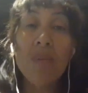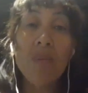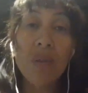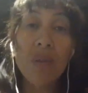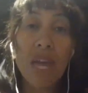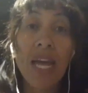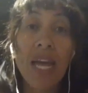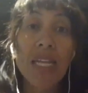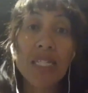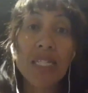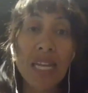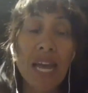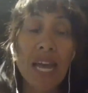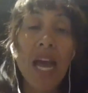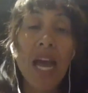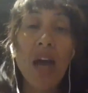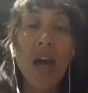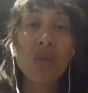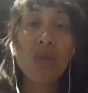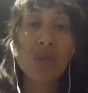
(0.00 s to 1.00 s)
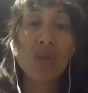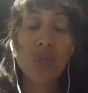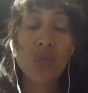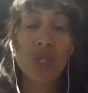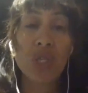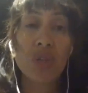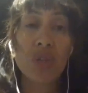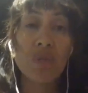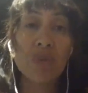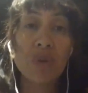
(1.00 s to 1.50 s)
as our
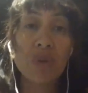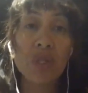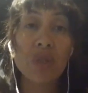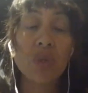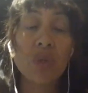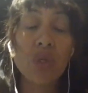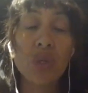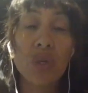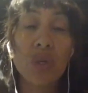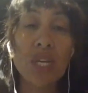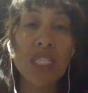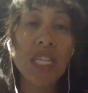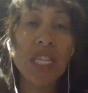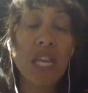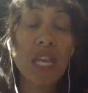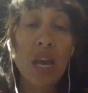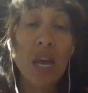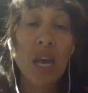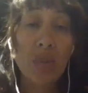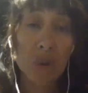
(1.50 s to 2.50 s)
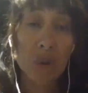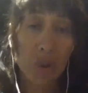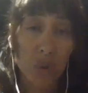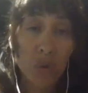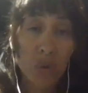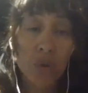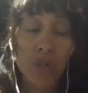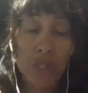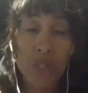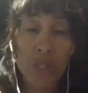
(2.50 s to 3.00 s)
nutritional personal choice, but
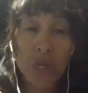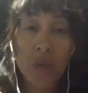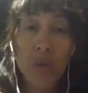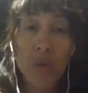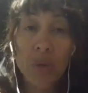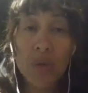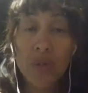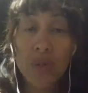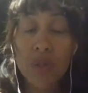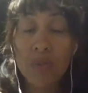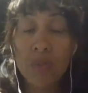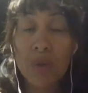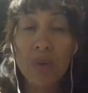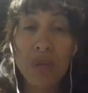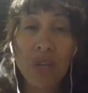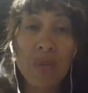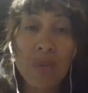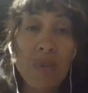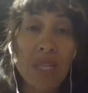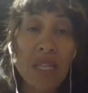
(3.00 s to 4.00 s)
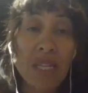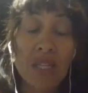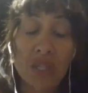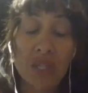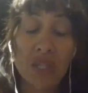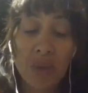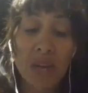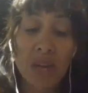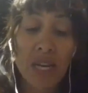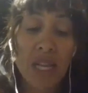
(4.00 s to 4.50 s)
also to be recommending
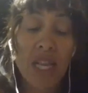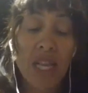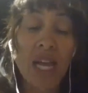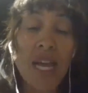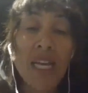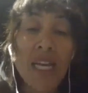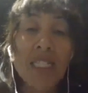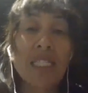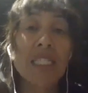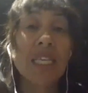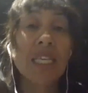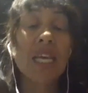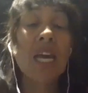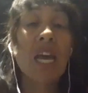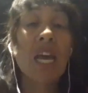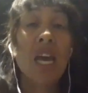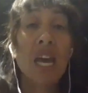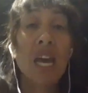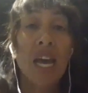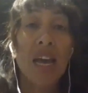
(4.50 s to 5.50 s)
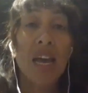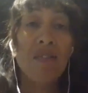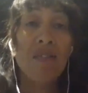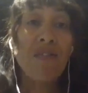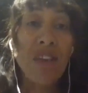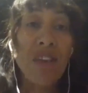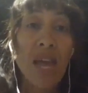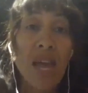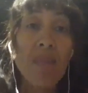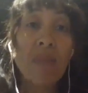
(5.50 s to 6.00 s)
to our clients and
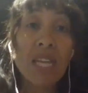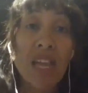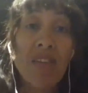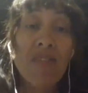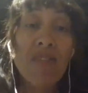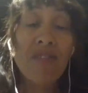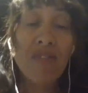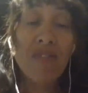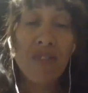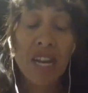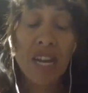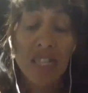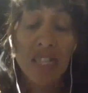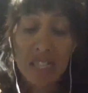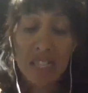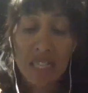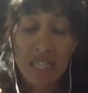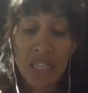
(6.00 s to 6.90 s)
family and friends.